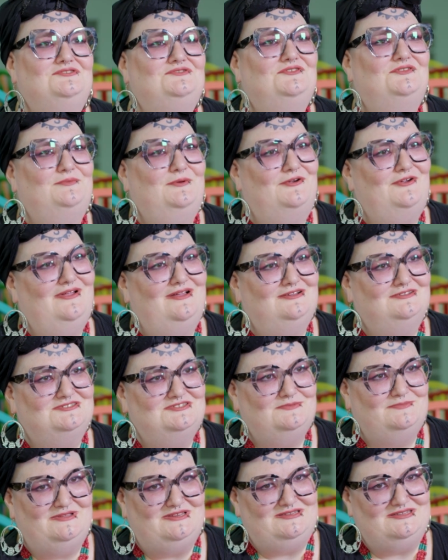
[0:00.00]
Two-spirit
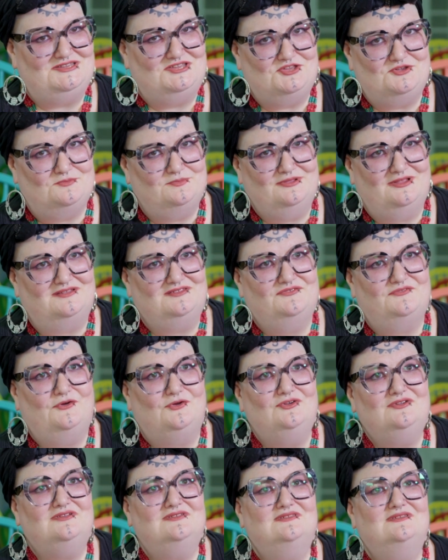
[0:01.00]
LGBTQ+
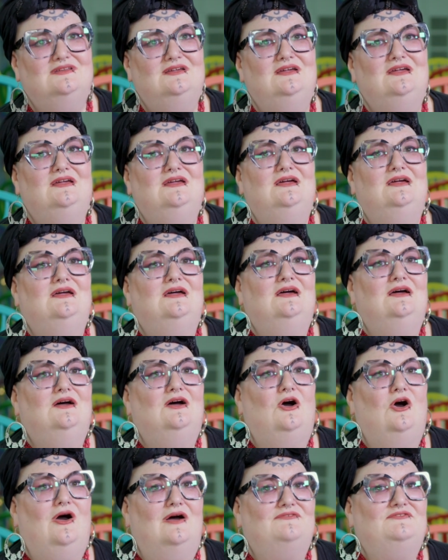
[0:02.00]
folks
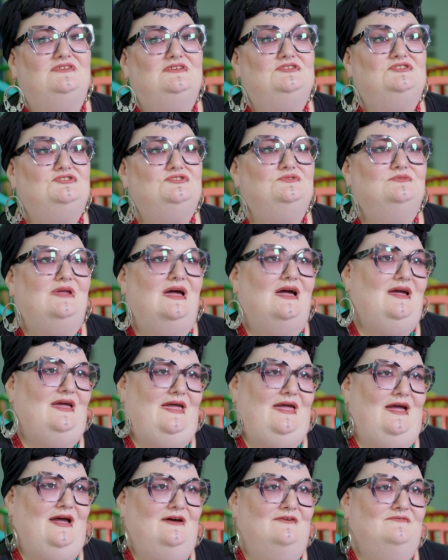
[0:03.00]
often do not
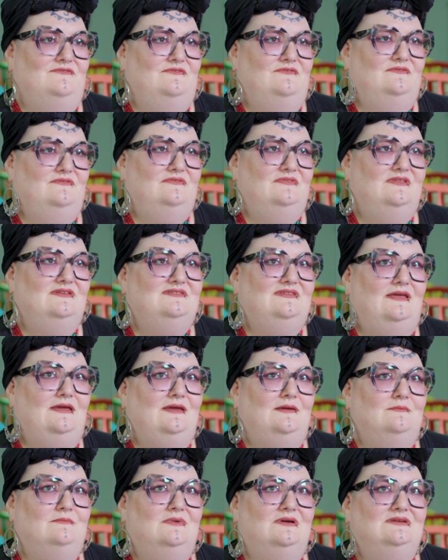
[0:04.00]
have the
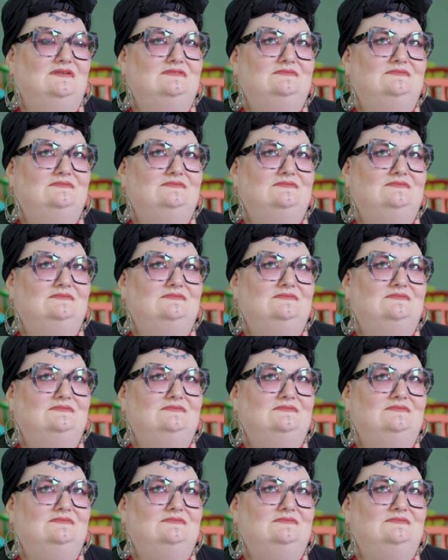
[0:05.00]
same